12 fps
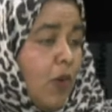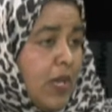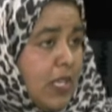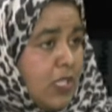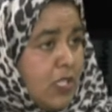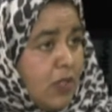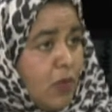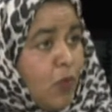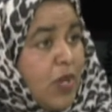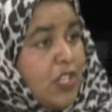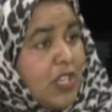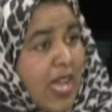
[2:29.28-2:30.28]
into
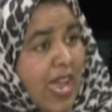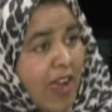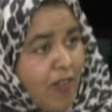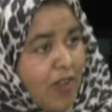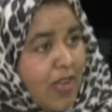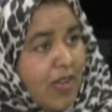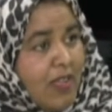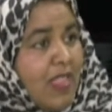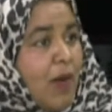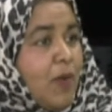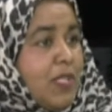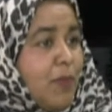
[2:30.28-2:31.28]
which area, that
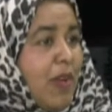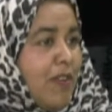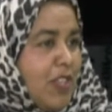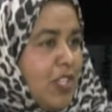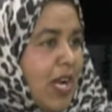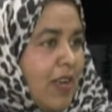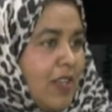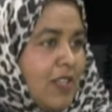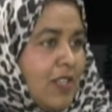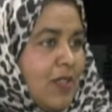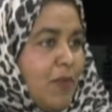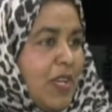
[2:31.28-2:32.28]
was a bit of a challenge,
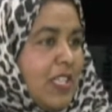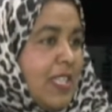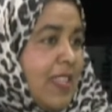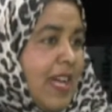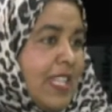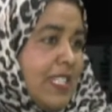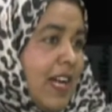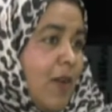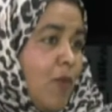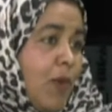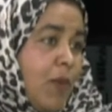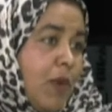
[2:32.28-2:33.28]
because at that time
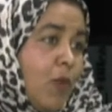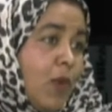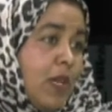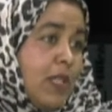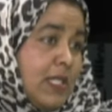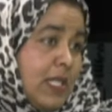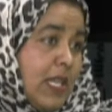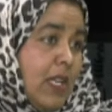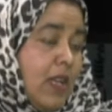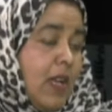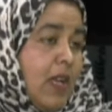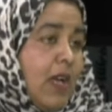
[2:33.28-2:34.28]
women weren't seen
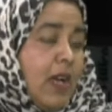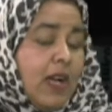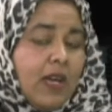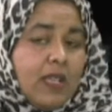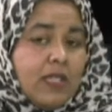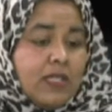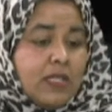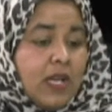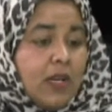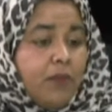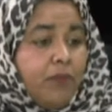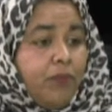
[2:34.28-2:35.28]
as
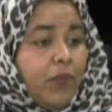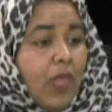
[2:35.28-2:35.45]
the